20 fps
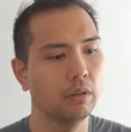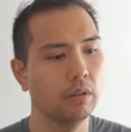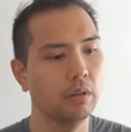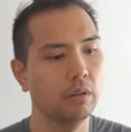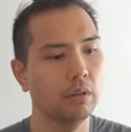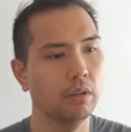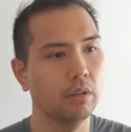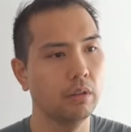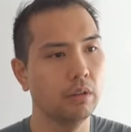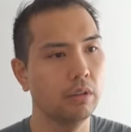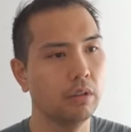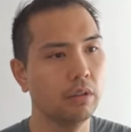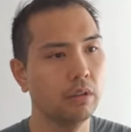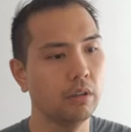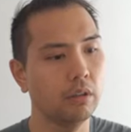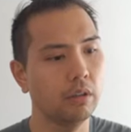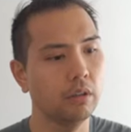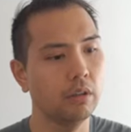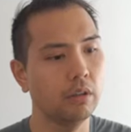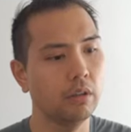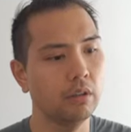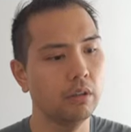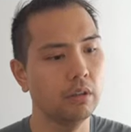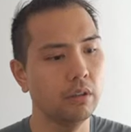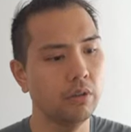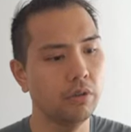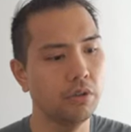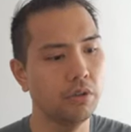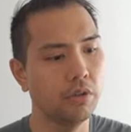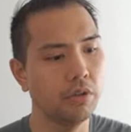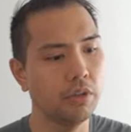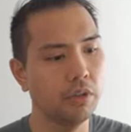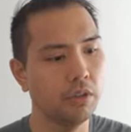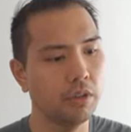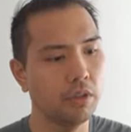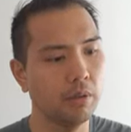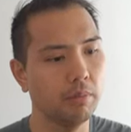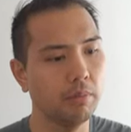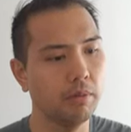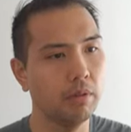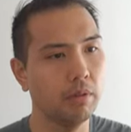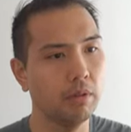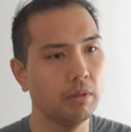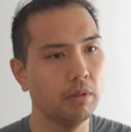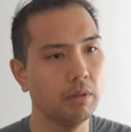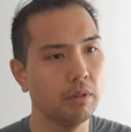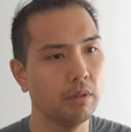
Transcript: and you just need to type in